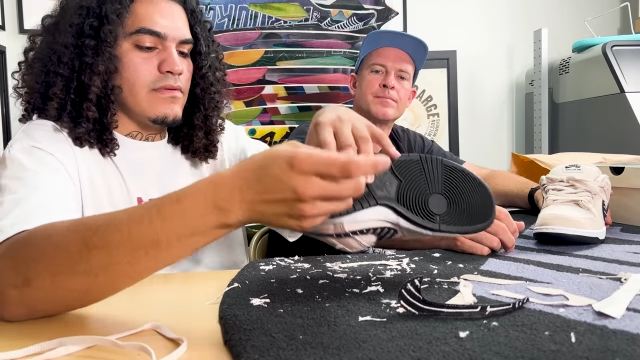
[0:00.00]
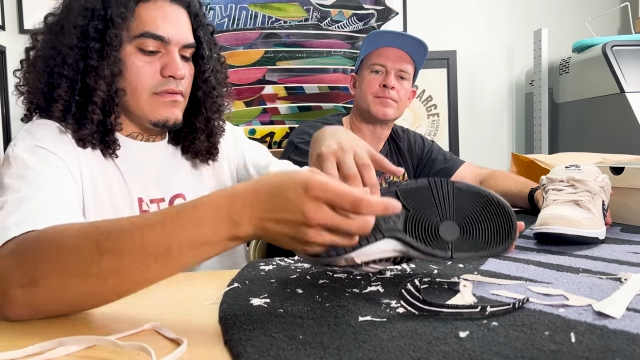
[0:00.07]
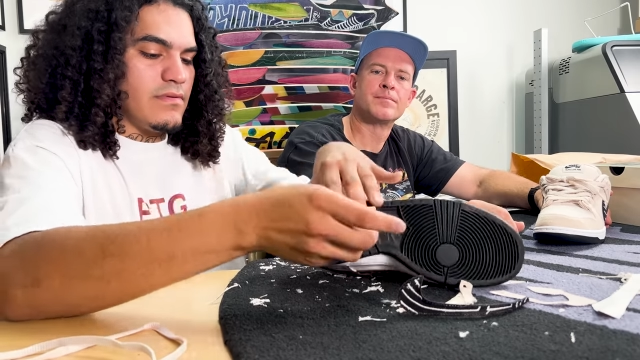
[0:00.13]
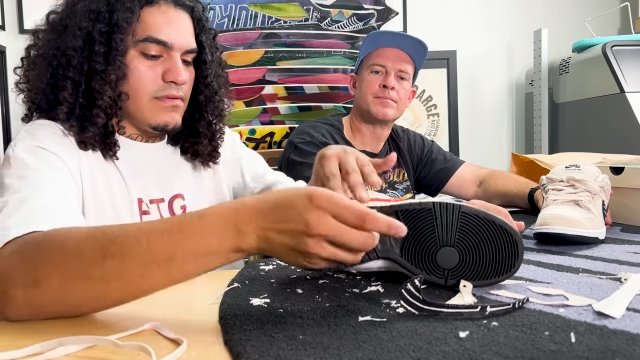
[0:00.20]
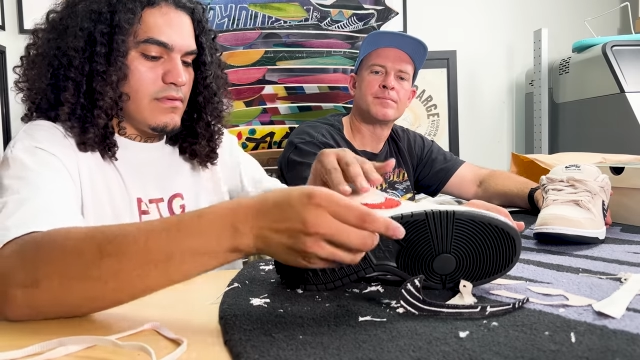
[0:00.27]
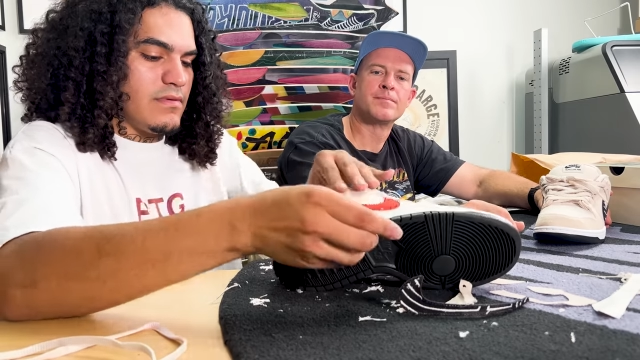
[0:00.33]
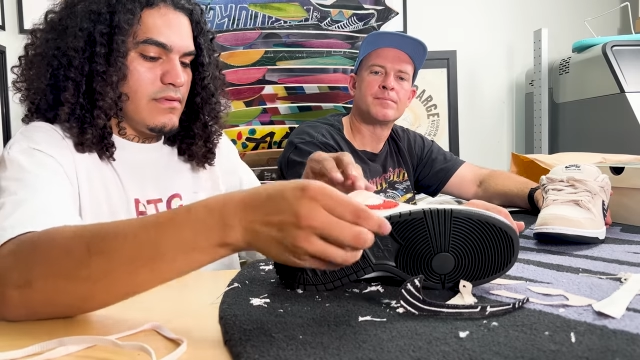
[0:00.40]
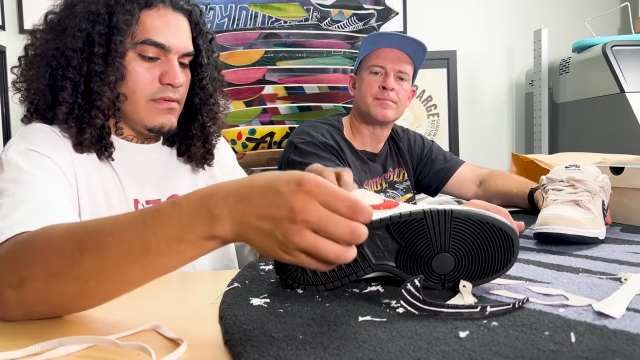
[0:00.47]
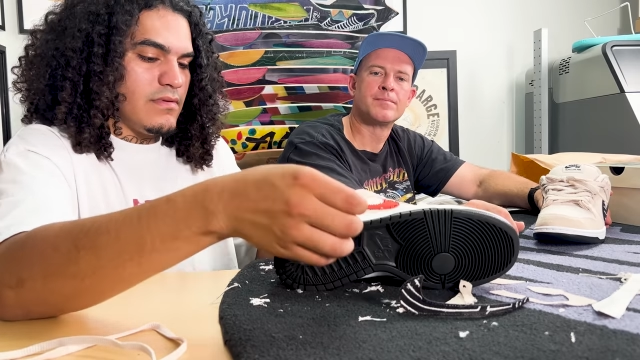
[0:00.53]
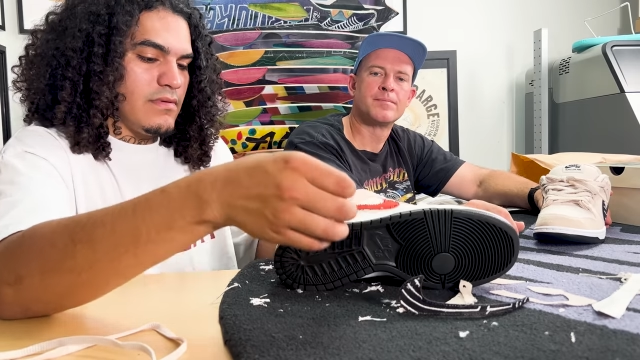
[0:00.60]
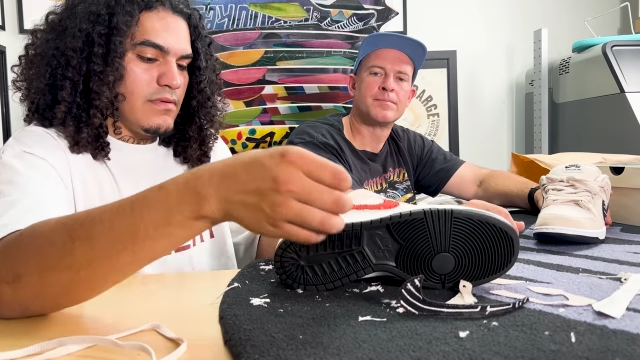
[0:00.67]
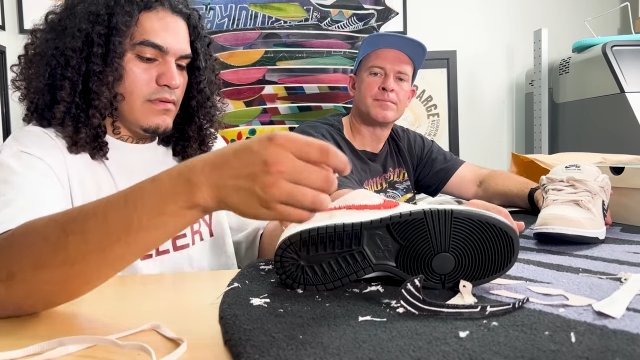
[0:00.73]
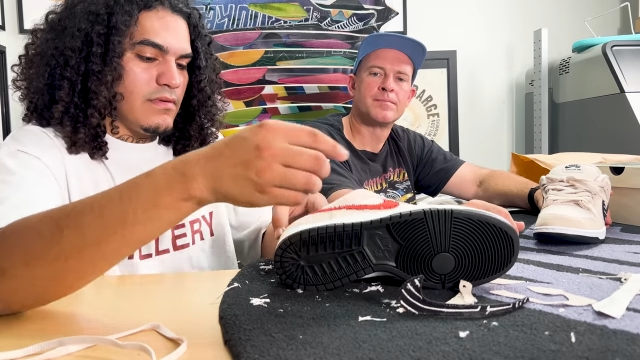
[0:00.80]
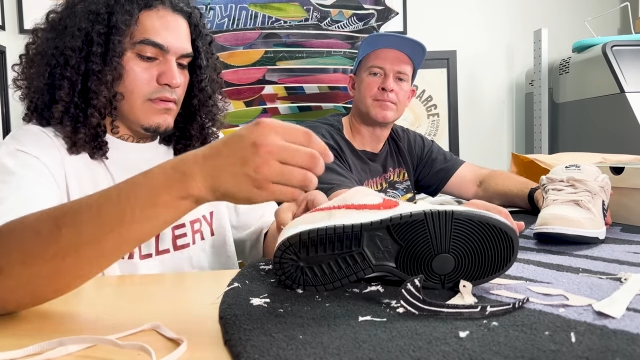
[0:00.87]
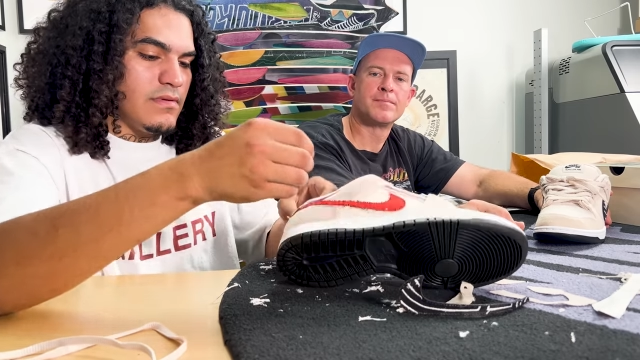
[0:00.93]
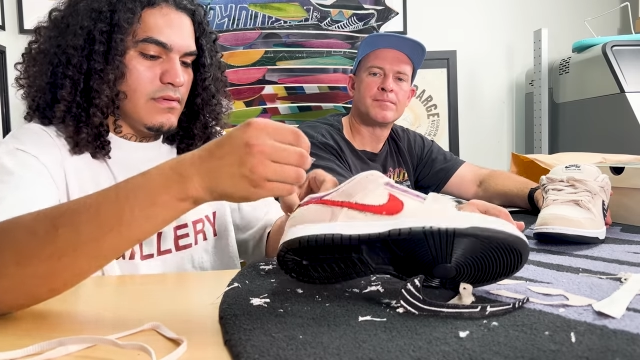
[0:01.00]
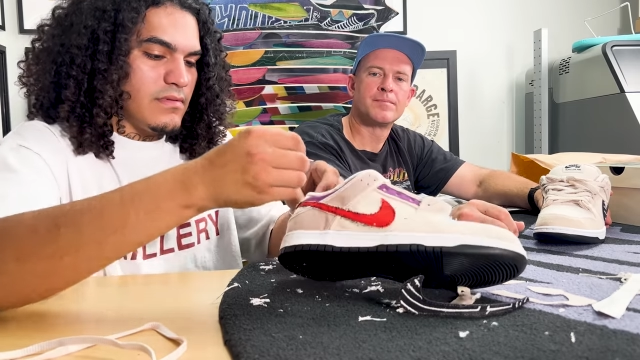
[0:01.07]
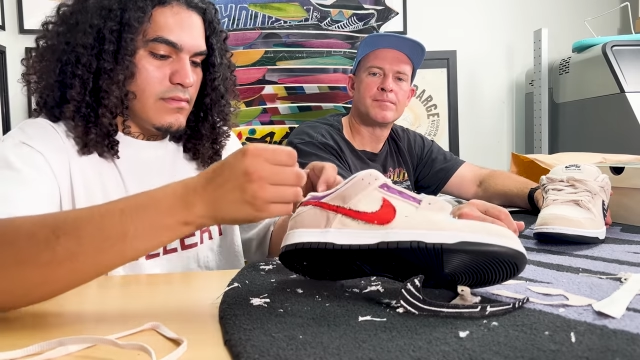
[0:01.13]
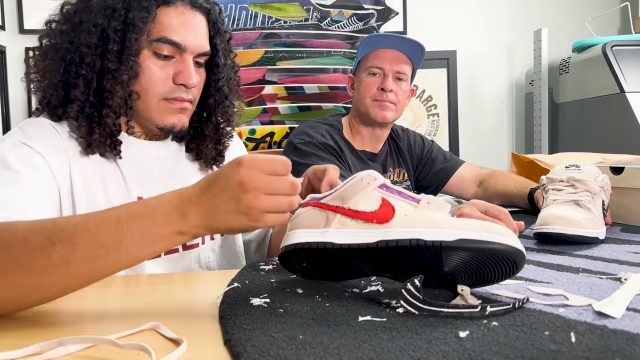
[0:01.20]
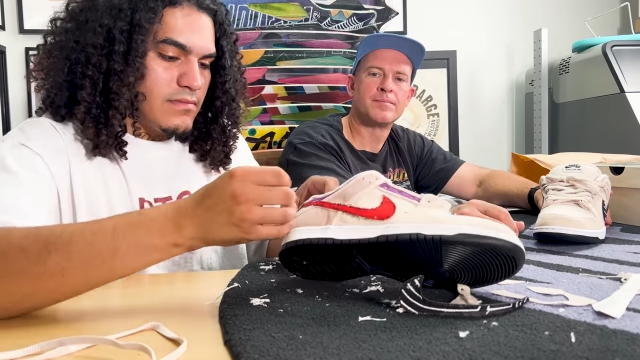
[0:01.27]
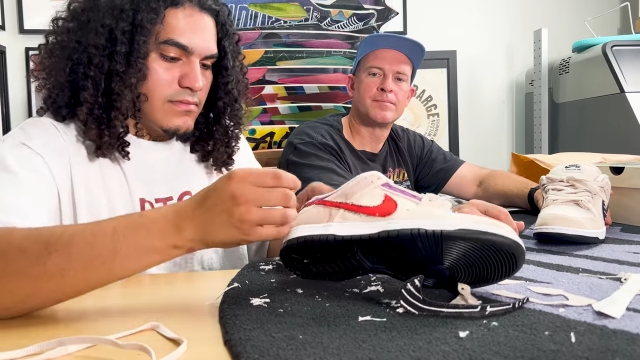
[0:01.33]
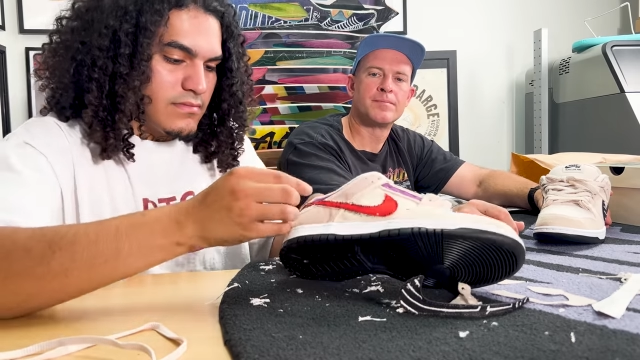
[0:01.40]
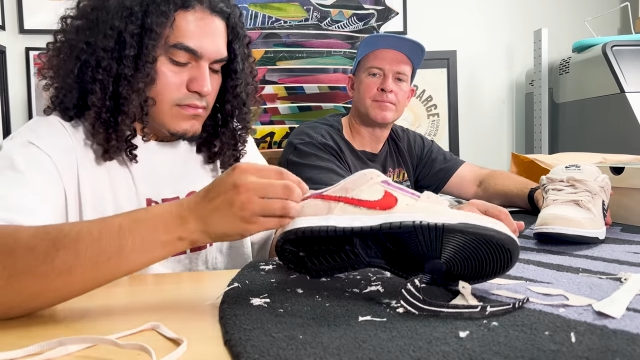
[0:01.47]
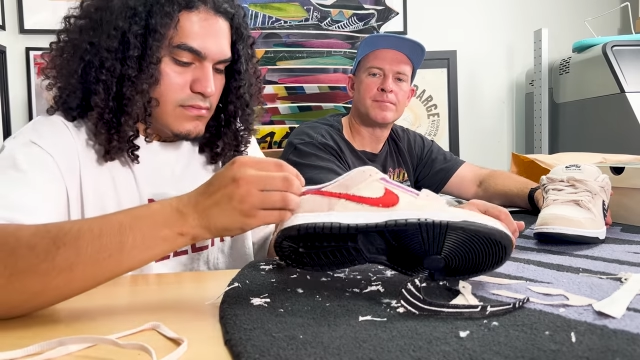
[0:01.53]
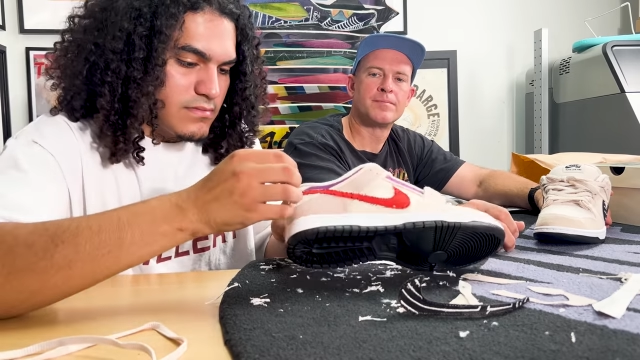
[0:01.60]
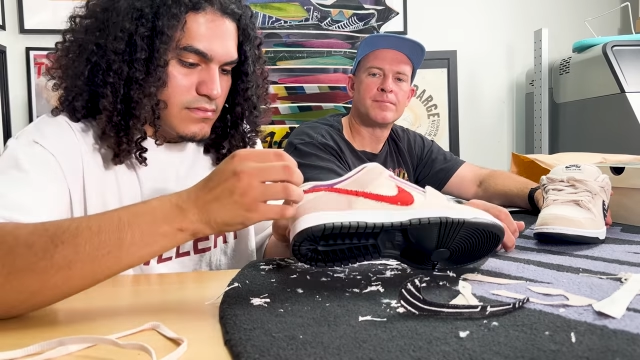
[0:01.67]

Nobody speaks.